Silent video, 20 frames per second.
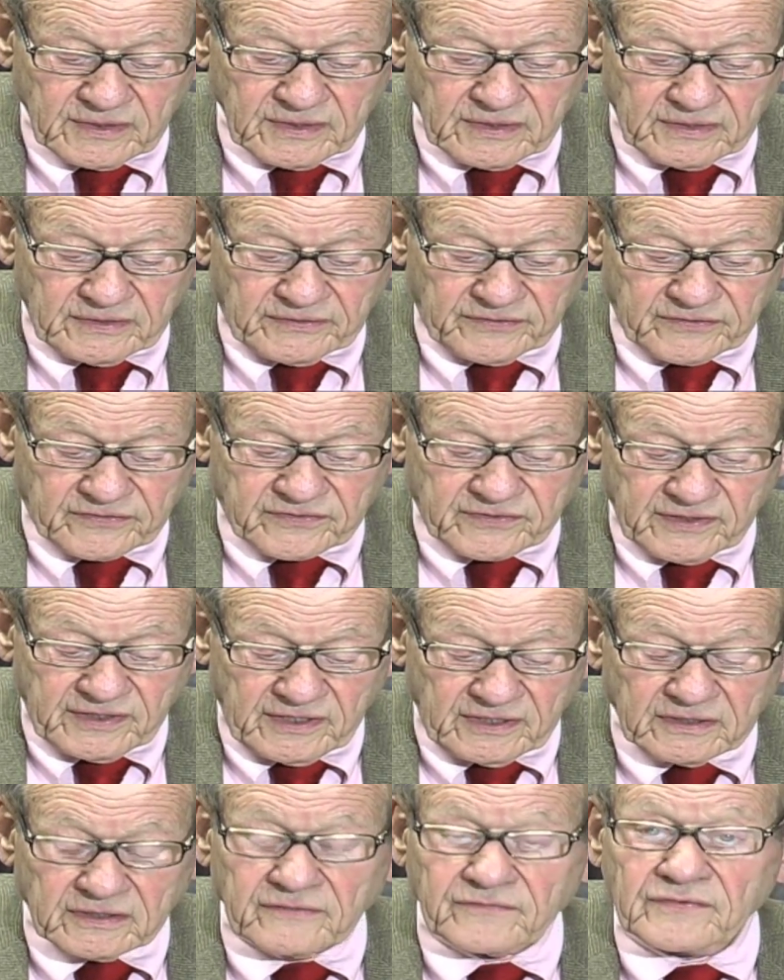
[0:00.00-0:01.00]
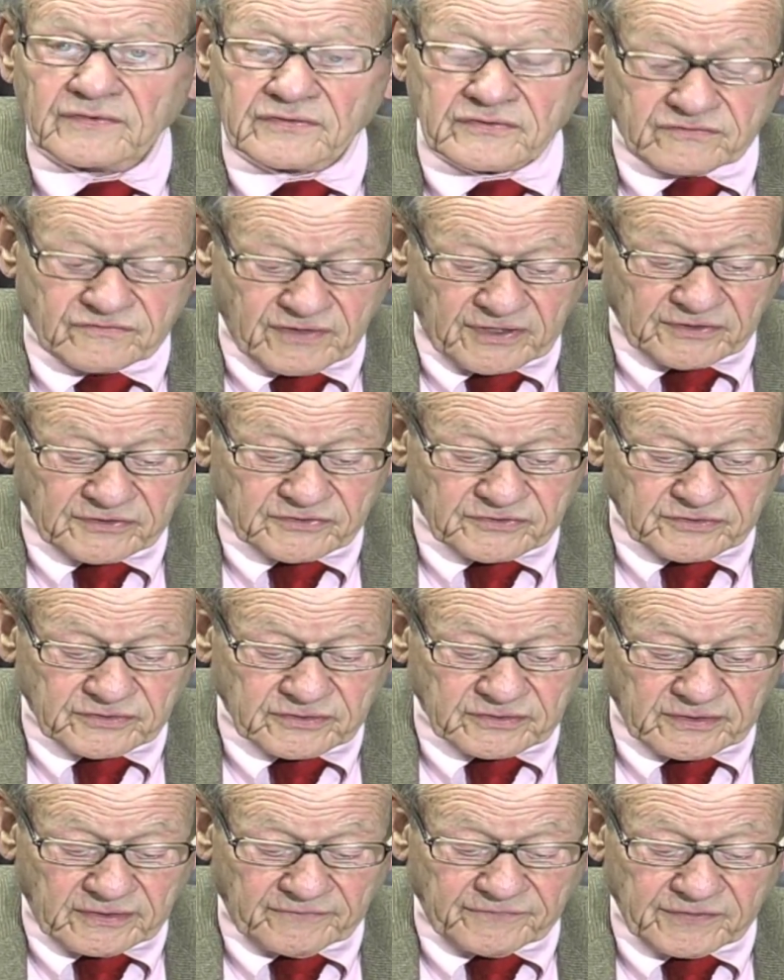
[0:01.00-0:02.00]
It is seen in the
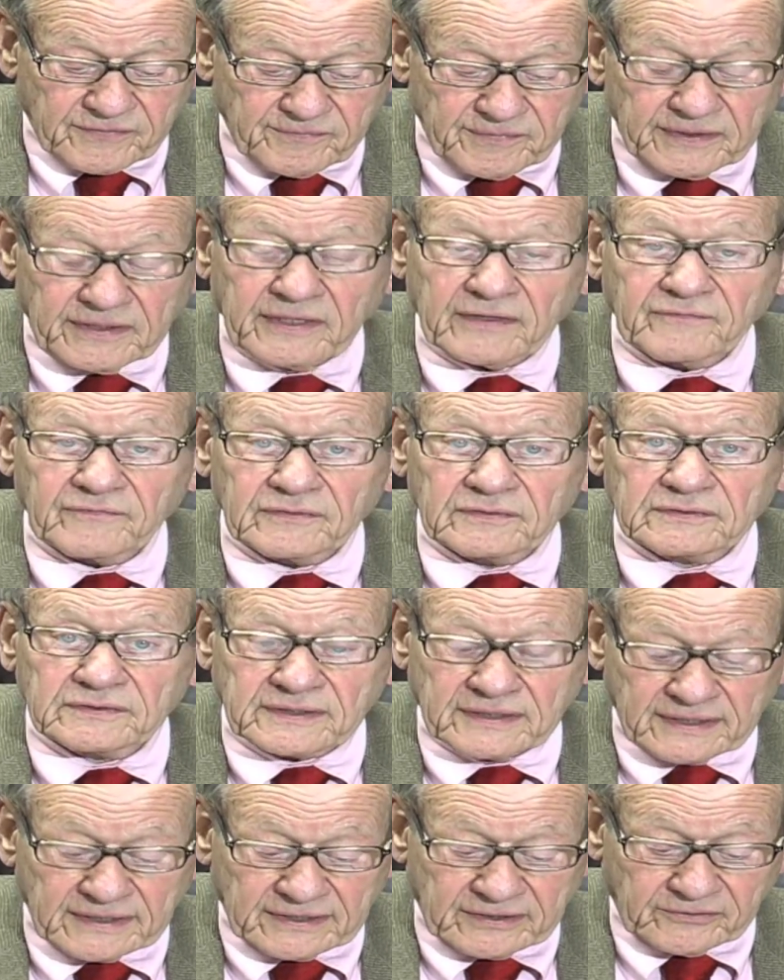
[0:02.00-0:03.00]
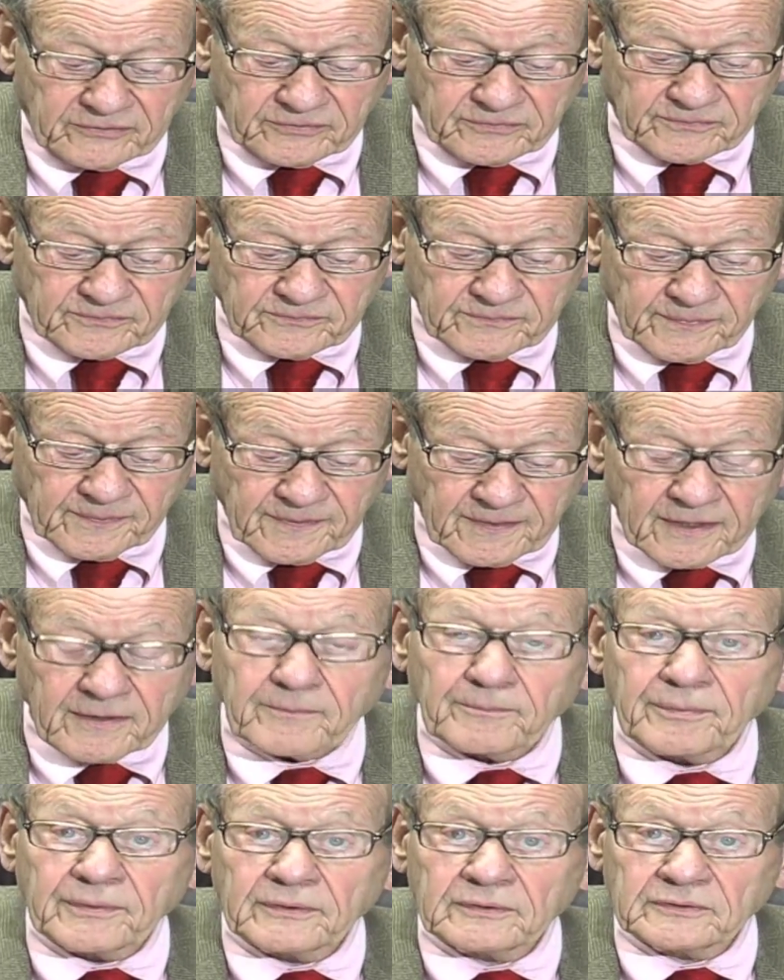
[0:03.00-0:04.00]
structure of the medieval town,
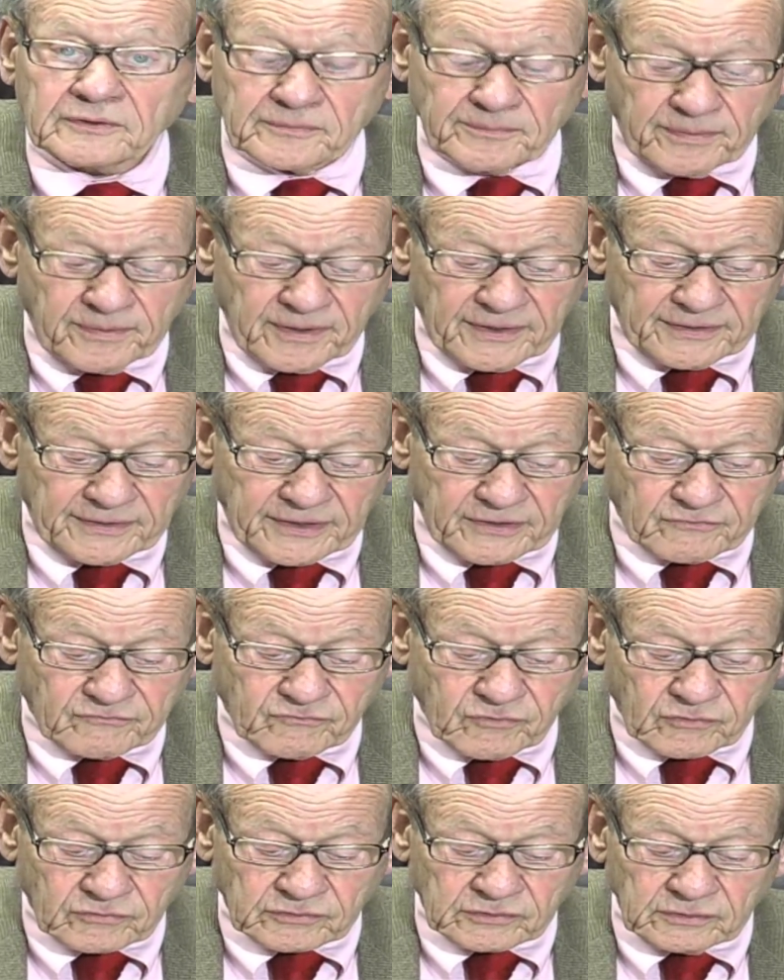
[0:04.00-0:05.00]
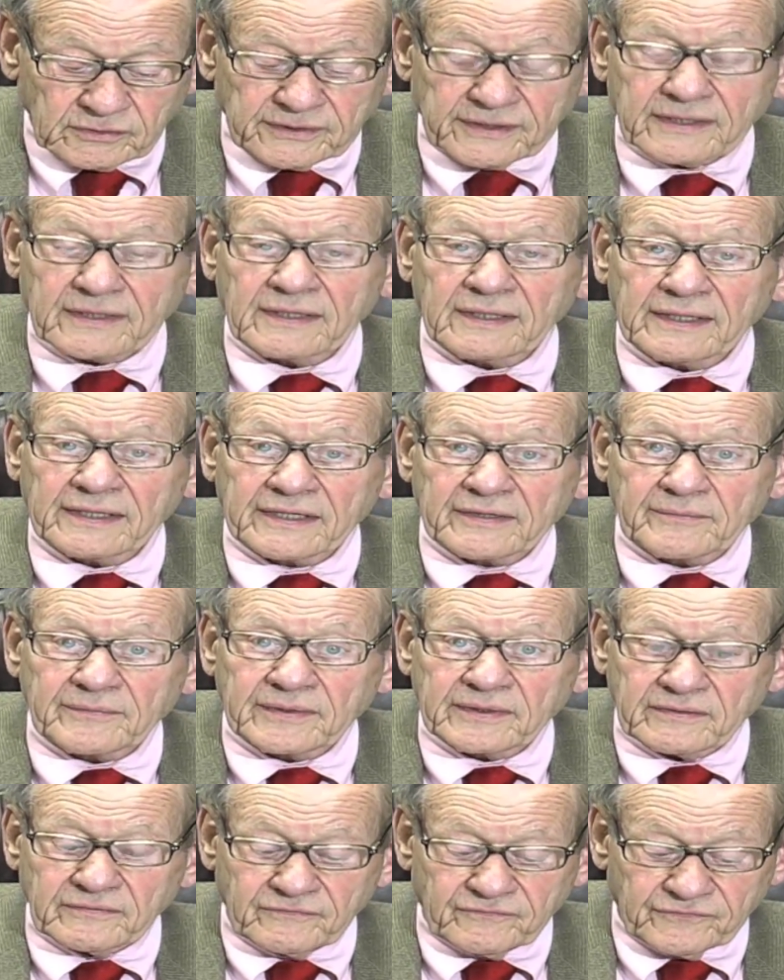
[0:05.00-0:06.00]
built upon a rural
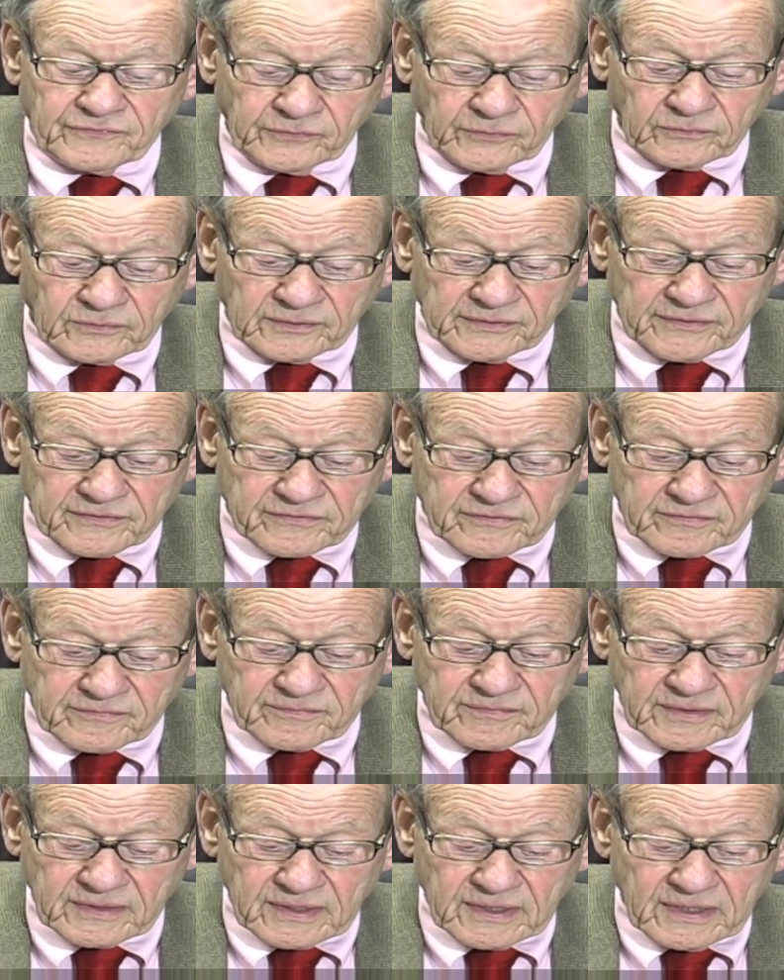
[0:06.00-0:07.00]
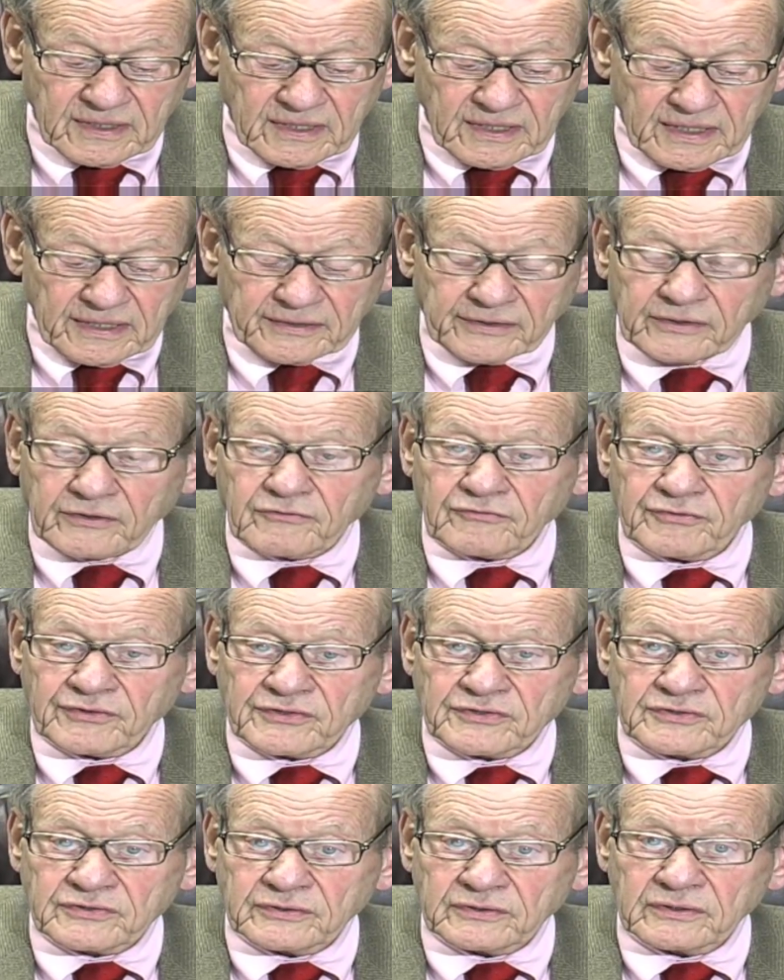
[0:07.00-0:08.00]
economy, feudalism, and a
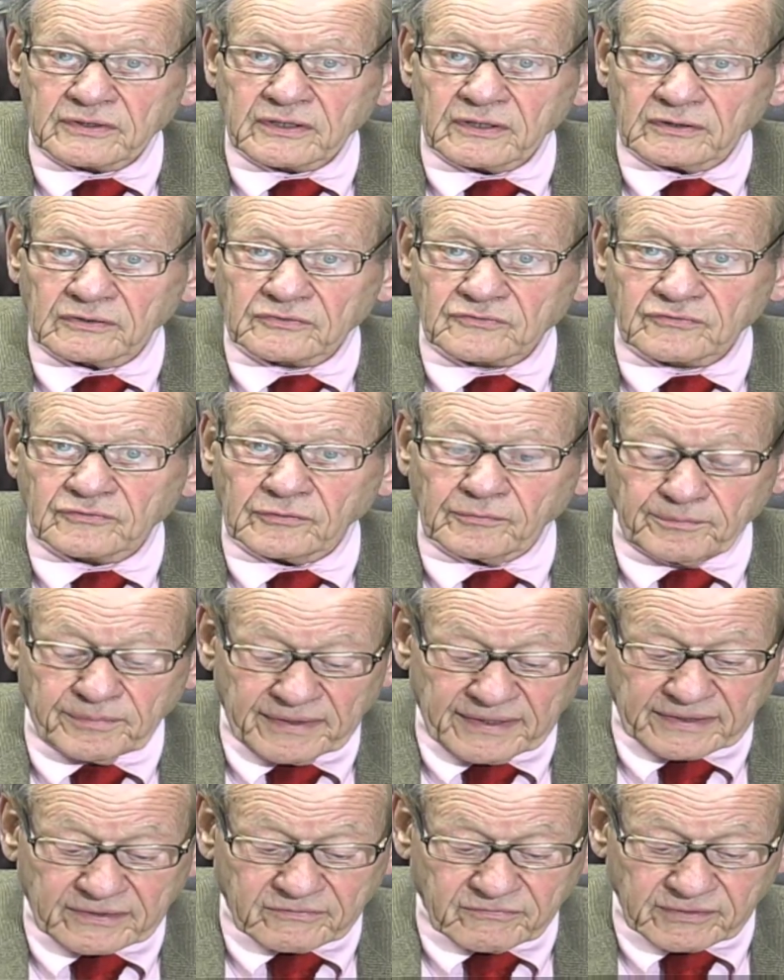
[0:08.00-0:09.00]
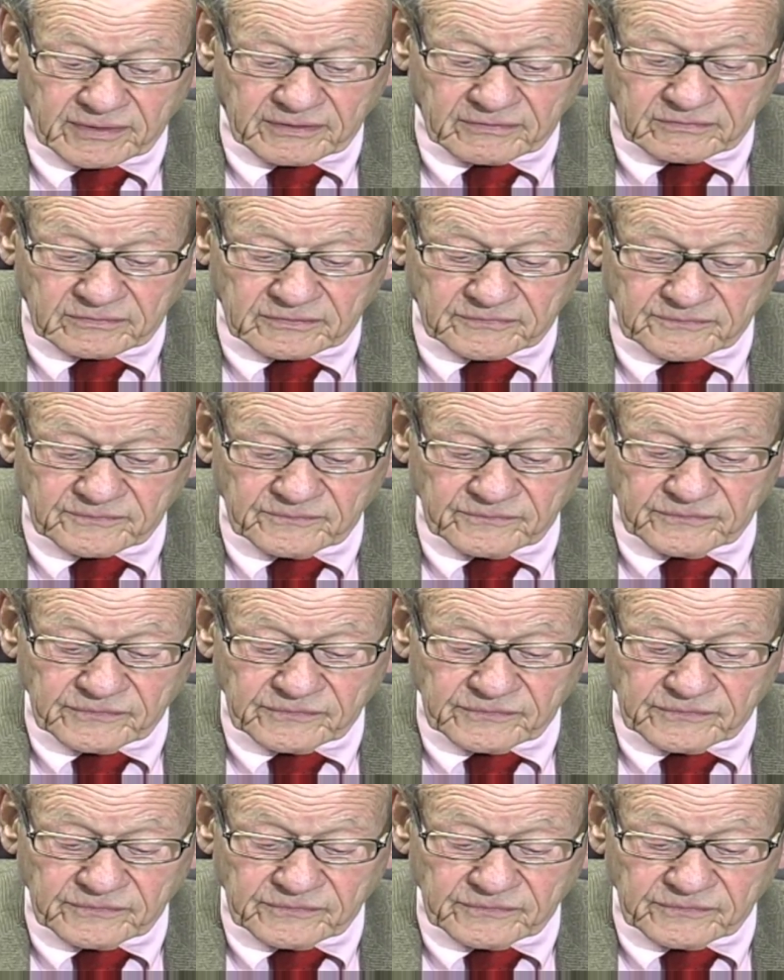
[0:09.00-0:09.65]
Christian cultural background.